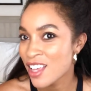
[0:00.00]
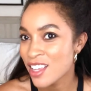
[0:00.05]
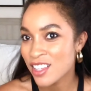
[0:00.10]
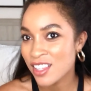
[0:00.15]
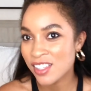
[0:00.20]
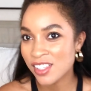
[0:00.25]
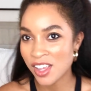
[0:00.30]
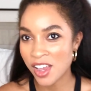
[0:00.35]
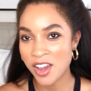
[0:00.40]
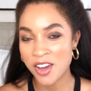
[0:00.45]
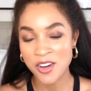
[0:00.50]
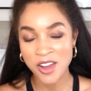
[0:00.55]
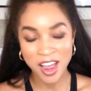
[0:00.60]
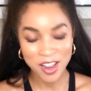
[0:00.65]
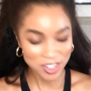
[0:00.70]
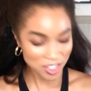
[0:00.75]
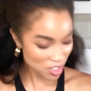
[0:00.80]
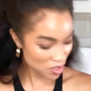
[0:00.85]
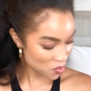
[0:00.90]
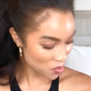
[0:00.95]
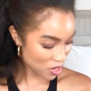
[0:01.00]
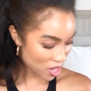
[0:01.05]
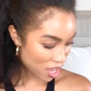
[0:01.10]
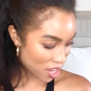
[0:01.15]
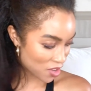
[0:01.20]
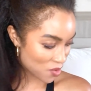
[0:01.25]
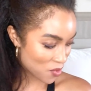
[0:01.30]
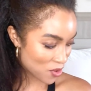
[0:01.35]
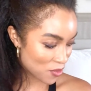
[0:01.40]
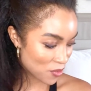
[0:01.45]
So I just went ahead
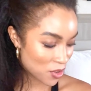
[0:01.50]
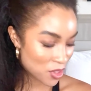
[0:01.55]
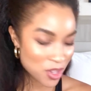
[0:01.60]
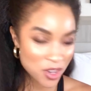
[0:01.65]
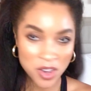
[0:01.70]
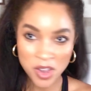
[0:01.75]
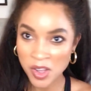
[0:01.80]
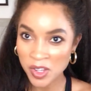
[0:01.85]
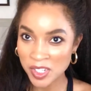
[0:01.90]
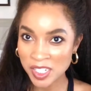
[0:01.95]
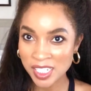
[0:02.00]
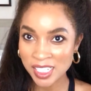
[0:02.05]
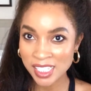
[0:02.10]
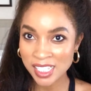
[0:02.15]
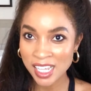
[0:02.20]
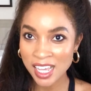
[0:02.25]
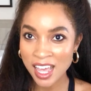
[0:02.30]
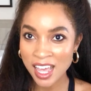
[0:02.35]
and went for the gold.